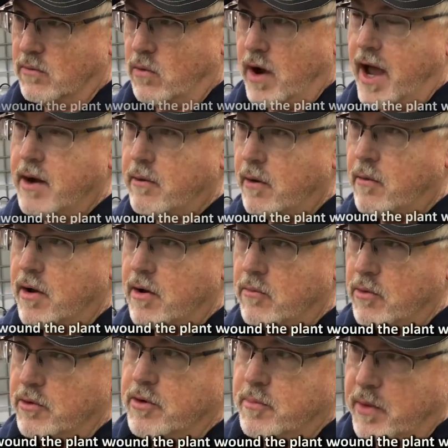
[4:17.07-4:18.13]
Why do I want to
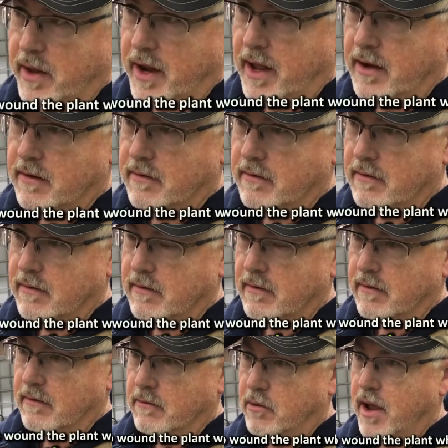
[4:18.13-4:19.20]
move the plant
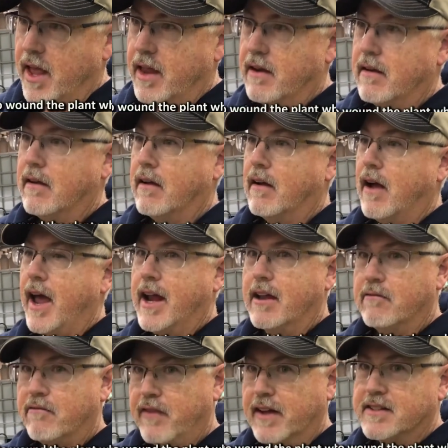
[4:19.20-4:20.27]
when I
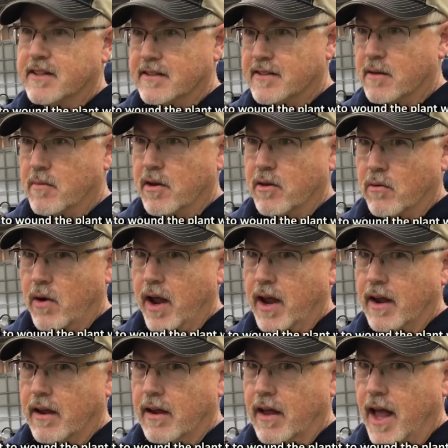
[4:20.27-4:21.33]
can fix it some other way
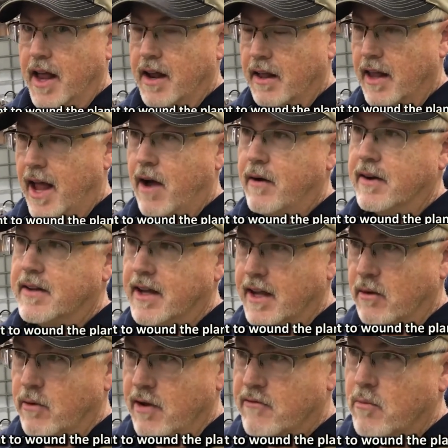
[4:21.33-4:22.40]
and allow it to
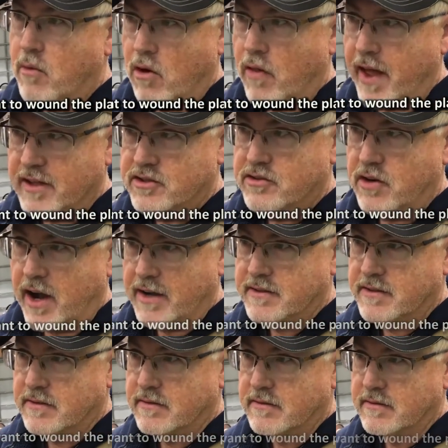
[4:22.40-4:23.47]
get away from all that
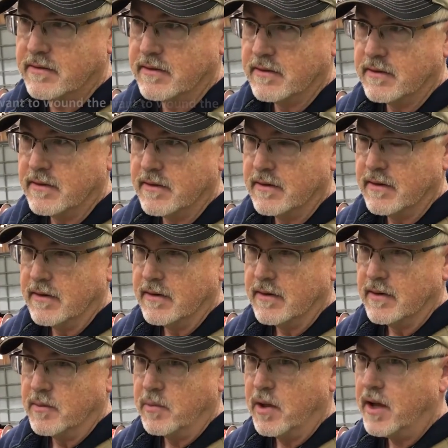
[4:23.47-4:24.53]
stress?
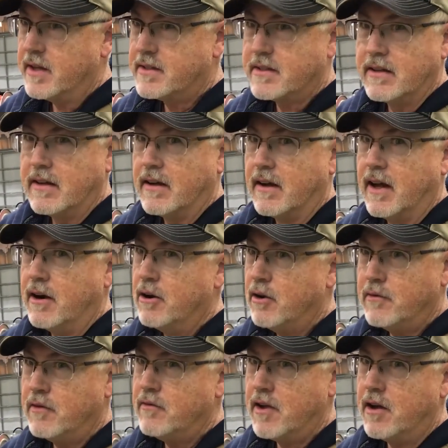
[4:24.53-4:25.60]
Plus, I don't know
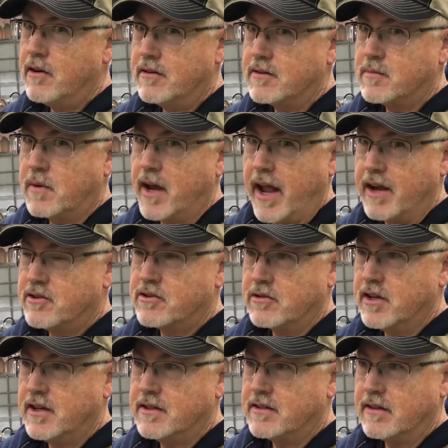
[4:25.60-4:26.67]
if you've noticed, but ash
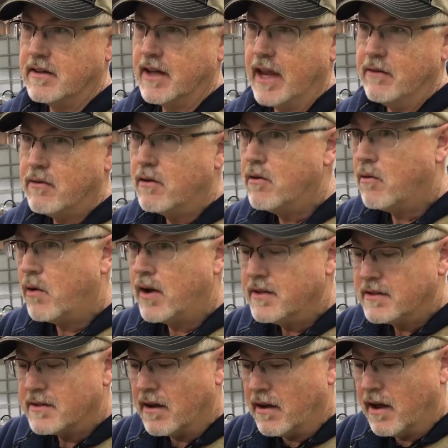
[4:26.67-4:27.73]
trees, even the
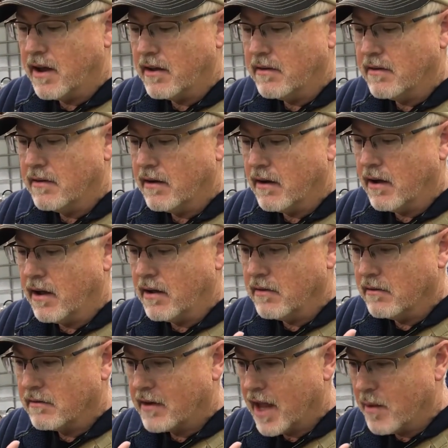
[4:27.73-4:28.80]
ones on
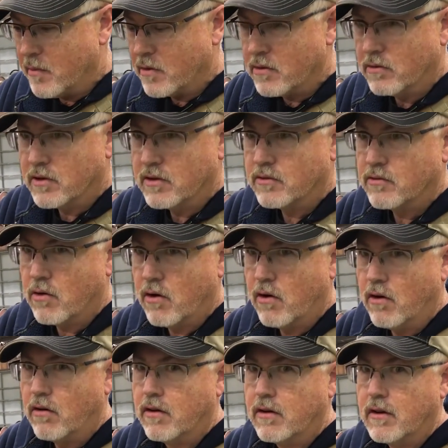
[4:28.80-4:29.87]
chemical
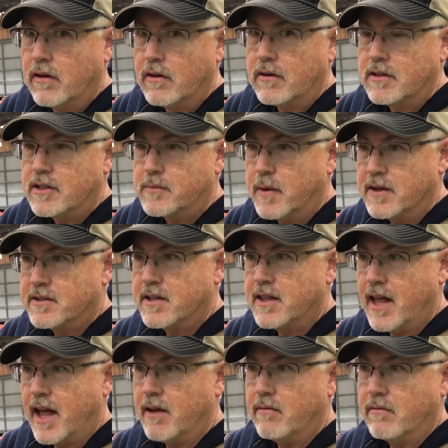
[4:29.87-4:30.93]
control, especially
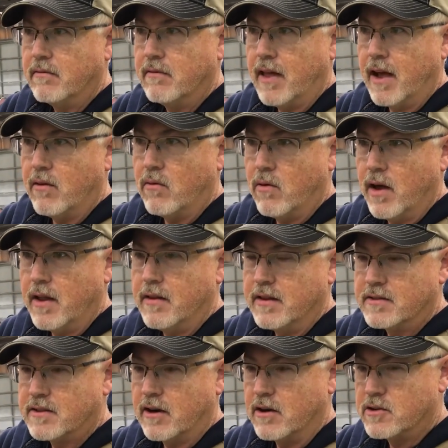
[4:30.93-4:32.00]
that one
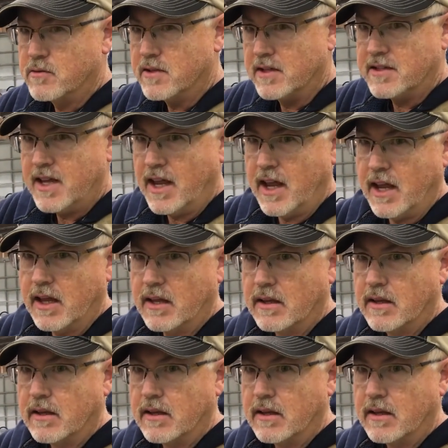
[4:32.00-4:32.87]
that starts with a T,